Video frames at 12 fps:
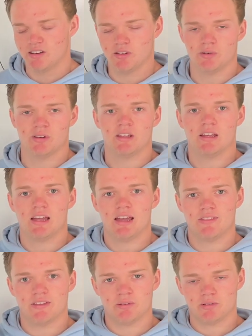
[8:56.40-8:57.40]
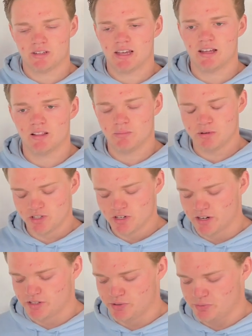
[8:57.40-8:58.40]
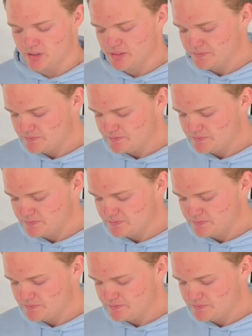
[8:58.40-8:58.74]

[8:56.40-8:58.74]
it, and that was Caleb and Joshua.